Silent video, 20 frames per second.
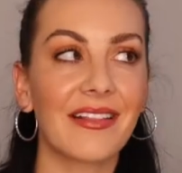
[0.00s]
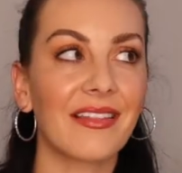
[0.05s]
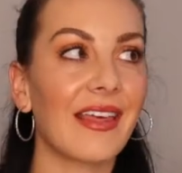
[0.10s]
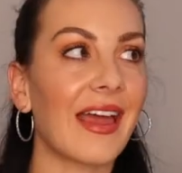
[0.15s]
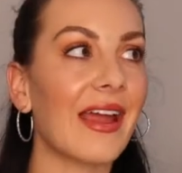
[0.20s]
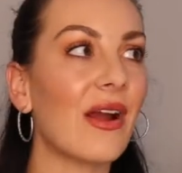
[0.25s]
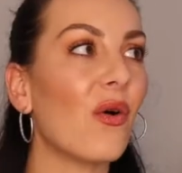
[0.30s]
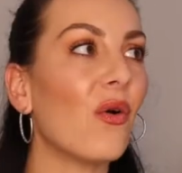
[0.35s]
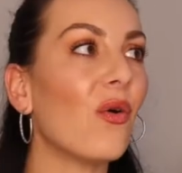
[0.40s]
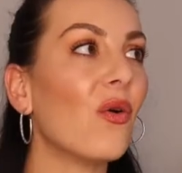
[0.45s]

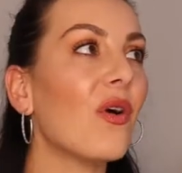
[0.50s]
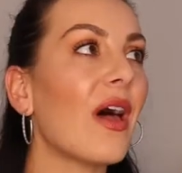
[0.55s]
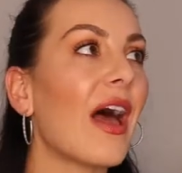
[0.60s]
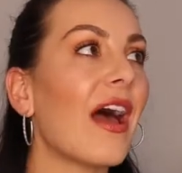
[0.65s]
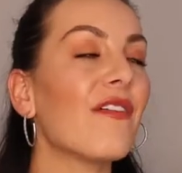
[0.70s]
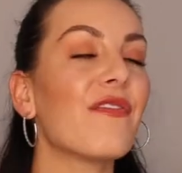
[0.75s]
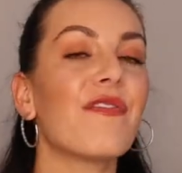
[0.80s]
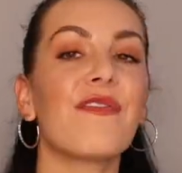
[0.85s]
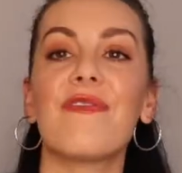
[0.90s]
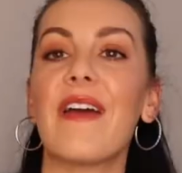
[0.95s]
They all
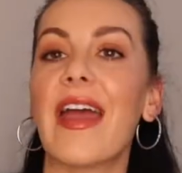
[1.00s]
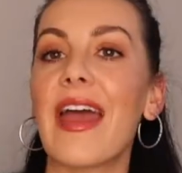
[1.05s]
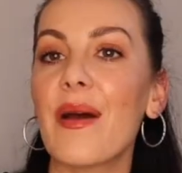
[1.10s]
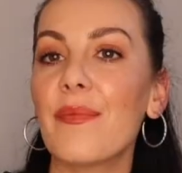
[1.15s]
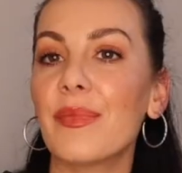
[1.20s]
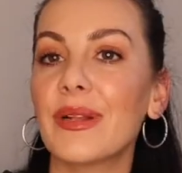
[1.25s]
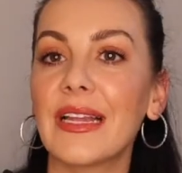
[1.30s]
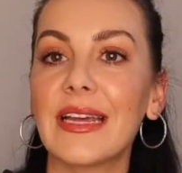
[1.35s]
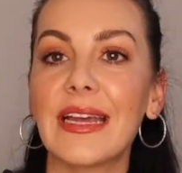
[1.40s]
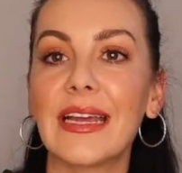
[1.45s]
have
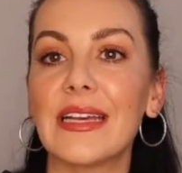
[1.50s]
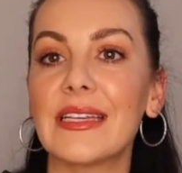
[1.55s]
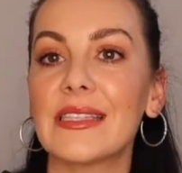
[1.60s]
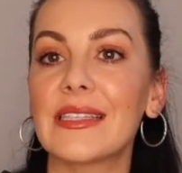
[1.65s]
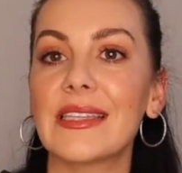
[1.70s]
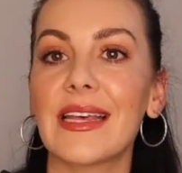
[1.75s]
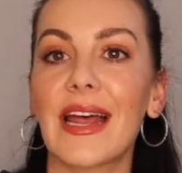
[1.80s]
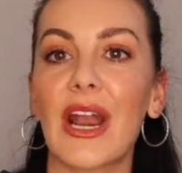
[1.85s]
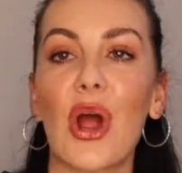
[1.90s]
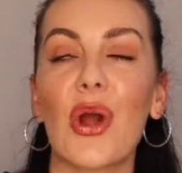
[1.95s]

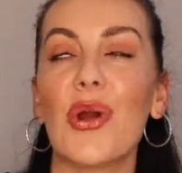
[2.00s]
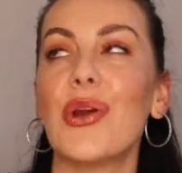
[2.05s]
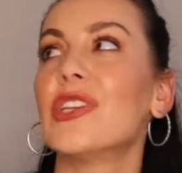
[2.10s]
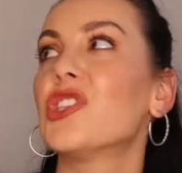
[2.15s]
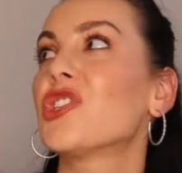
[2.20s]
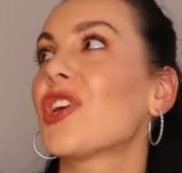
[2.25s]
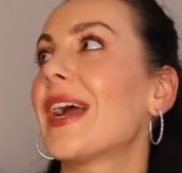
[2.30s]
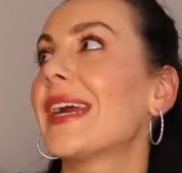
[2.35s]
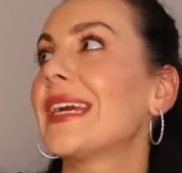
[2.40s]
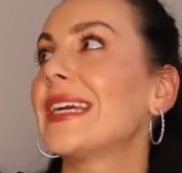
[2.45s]
families that own
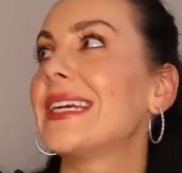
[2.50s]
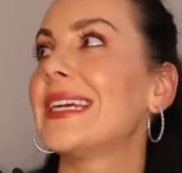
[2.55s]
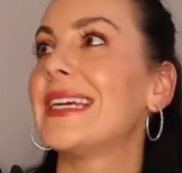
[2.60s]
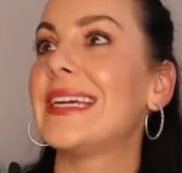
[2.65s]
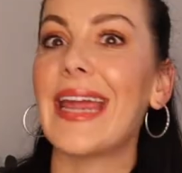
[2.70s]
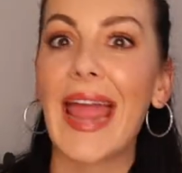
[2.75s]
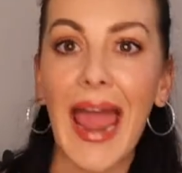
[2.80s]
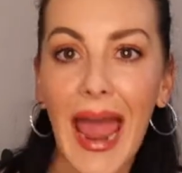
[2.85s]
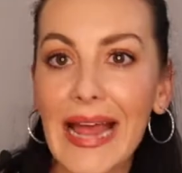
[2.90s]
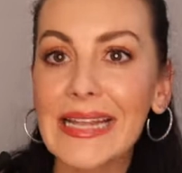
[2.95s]

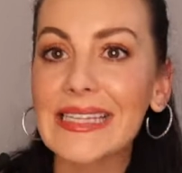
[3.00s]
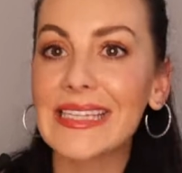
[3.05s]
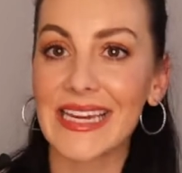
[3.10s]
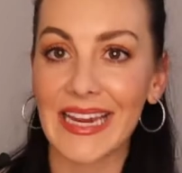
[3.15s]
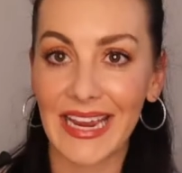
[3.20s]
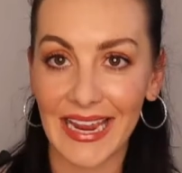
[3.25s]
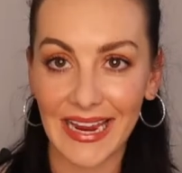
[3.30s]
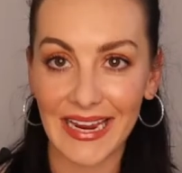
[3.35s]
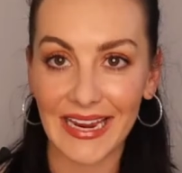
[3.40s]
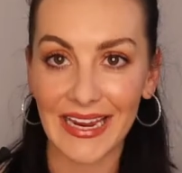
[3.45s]

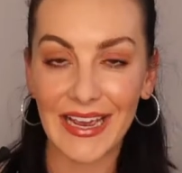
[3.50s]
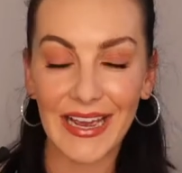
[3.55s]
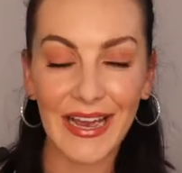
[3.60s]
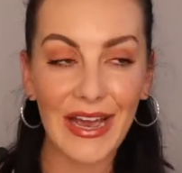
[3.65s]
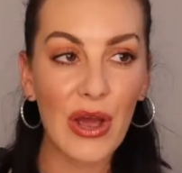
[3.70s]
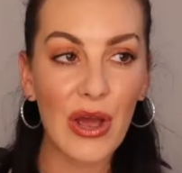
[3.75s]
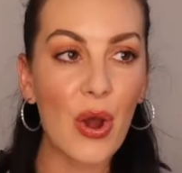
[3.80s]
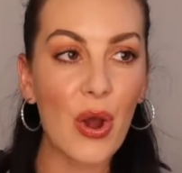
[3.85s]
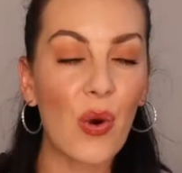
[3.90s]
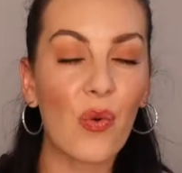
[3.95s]
gigantic
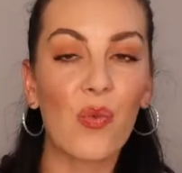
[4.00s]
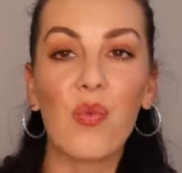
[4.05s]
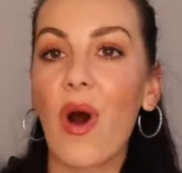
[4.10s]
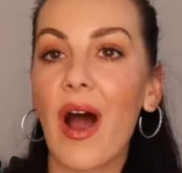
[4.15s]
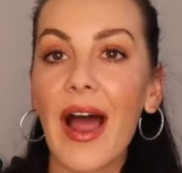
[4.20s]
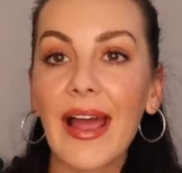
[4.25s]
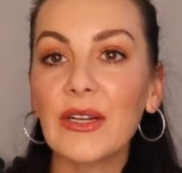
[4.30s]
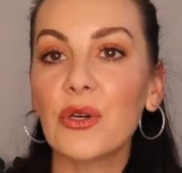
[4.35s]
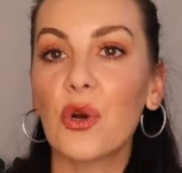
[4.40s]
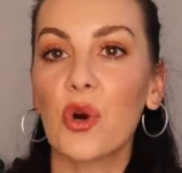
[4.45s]

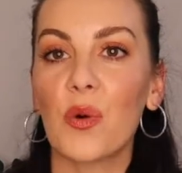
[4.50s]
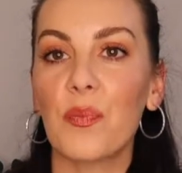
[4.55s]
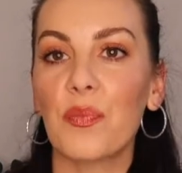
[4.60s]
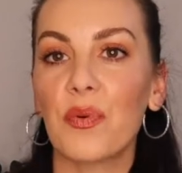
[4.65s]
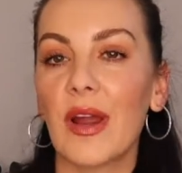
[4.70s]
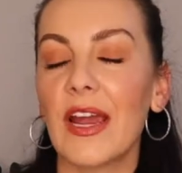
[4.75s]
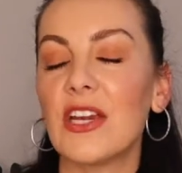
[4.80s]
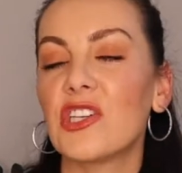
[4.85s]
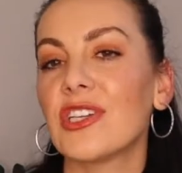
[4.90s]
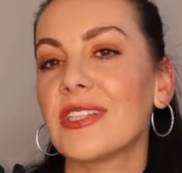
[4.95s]
wine
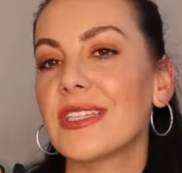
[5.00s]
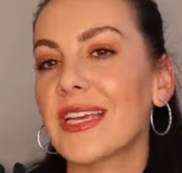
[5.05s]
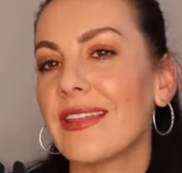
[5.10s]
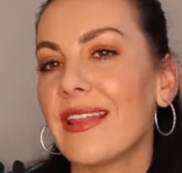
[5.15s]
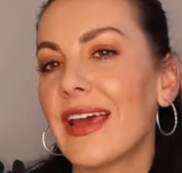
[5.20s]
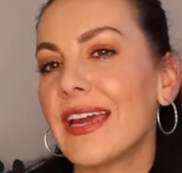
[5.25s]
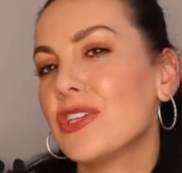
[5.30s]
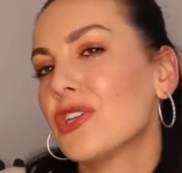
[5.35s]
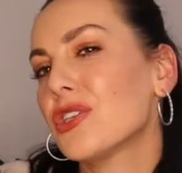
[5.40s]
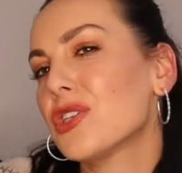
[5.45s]
corporations, and
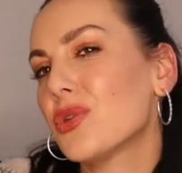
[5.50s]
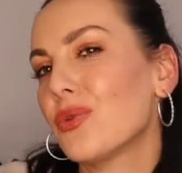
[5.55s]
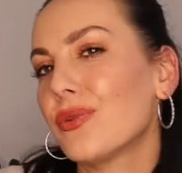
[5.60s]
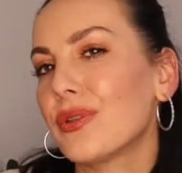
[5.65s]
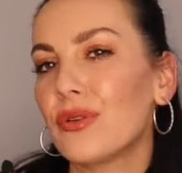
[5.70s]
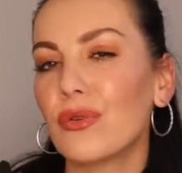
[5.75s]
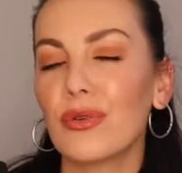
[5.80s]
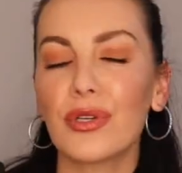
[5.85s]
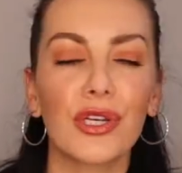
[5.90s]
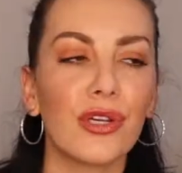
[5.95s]
they just do a
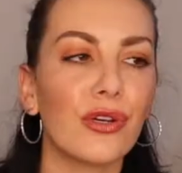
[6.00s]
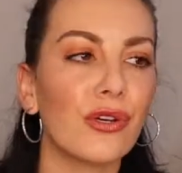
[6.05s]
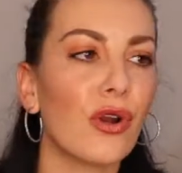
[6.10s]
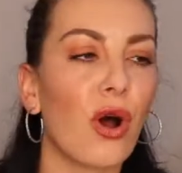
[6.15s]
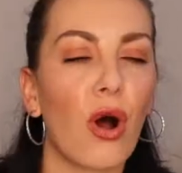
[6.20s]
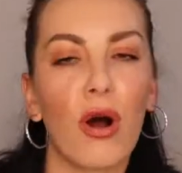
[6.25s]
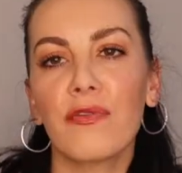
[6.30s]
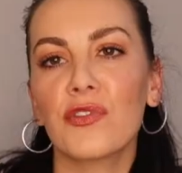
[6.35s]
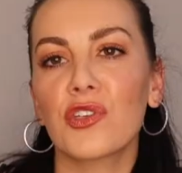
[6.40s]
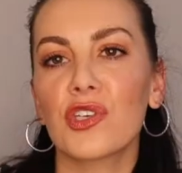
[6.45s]
little cute
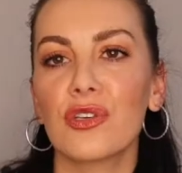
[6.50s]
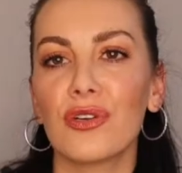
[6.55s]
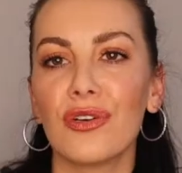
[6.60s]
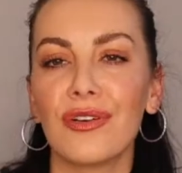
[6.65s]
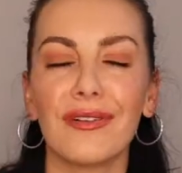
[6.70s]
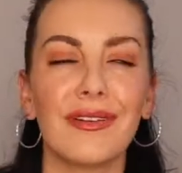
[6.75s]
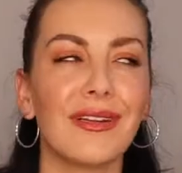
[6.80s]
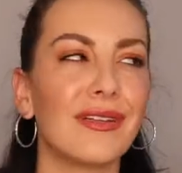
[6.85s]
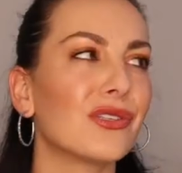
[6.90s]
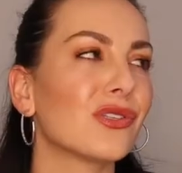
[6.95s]
offshoot
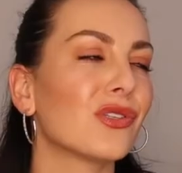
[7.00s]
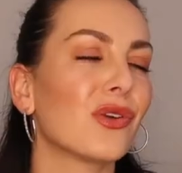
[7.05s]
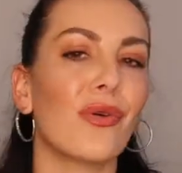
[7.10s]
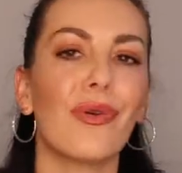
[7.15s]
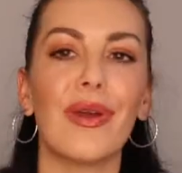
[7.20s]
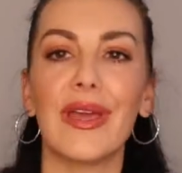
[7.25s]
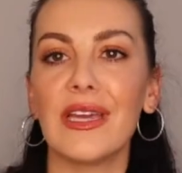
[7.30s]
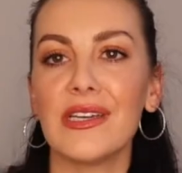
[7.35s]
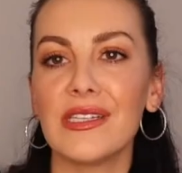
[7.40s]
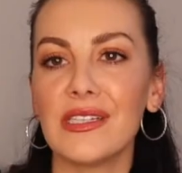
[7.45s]
and it's so
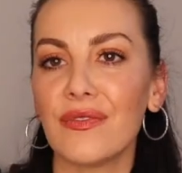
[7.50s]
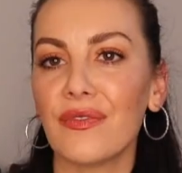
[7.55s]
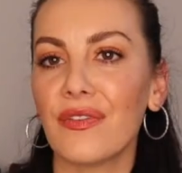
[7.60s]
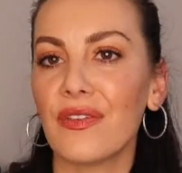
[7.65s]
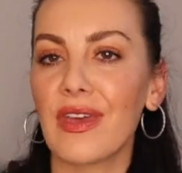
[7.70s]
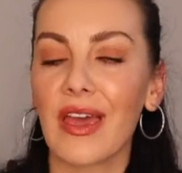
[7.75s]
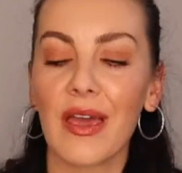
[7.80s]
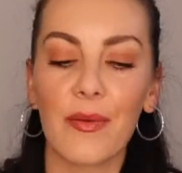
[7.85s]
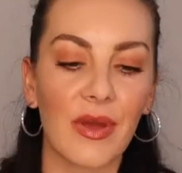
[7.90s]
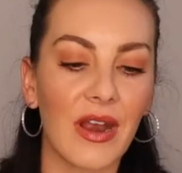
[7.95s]
easy for
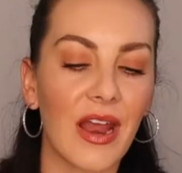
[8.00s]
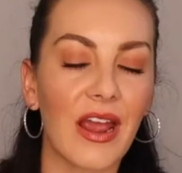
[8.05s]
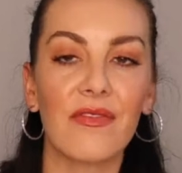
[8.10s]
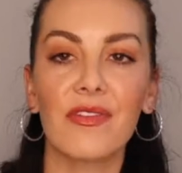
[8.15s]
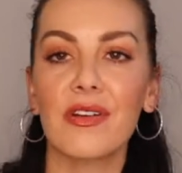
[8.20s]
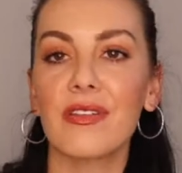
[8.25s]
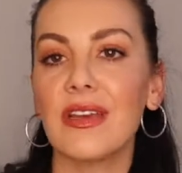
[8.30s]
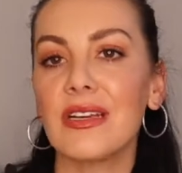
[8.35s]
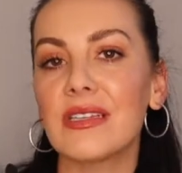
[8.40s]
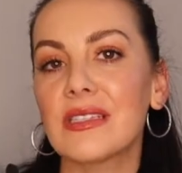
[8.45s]
them, and
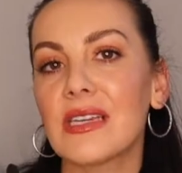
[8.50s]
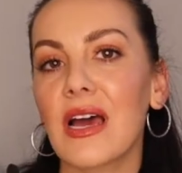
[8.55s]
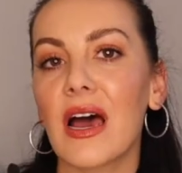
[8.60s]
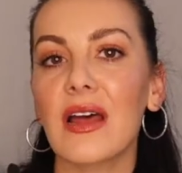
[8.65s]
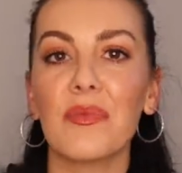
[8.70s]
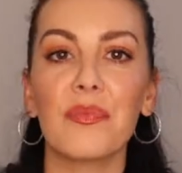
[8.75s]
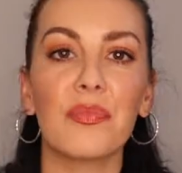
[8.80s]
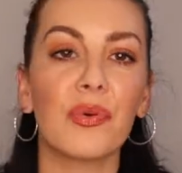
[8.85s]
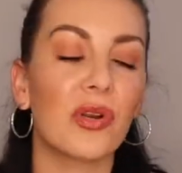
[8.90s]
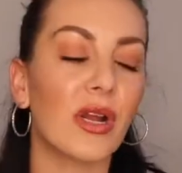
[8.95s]
everything's done
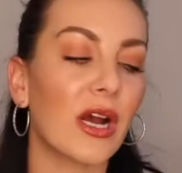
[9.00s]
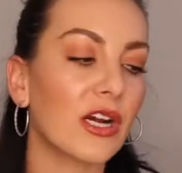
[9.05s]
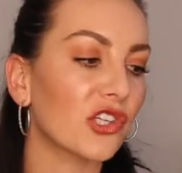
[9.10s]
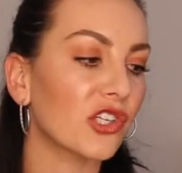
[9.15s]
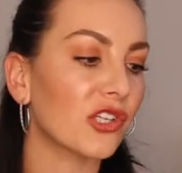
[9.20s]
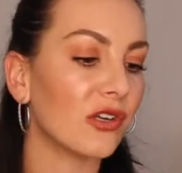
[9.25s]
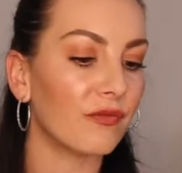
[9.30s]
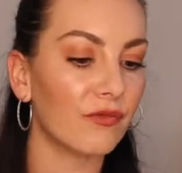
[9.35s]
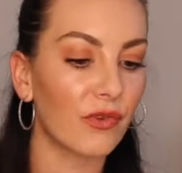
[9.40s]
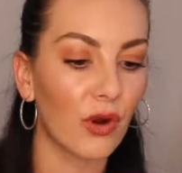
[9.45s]
in
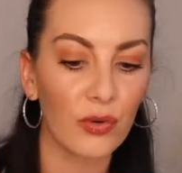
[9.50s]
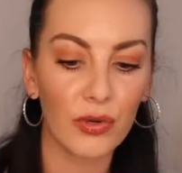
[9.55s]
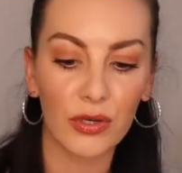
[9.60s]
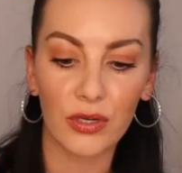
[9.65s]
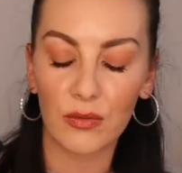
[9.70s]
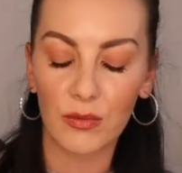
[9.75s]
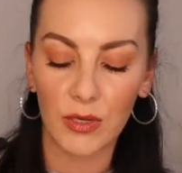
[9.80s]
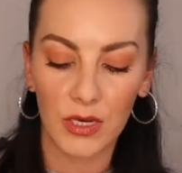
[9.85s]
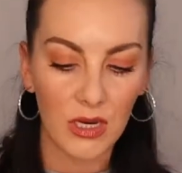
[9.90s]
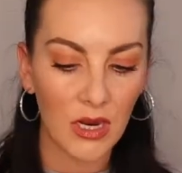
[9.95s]
production and
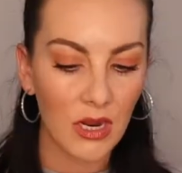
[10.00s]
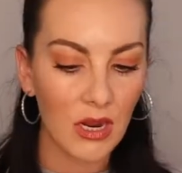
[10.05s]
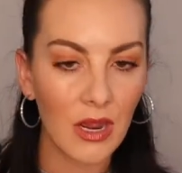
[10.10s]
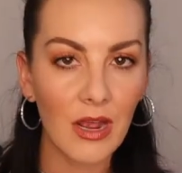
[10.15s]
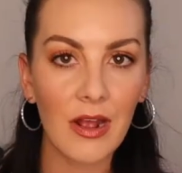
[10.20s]
volume, and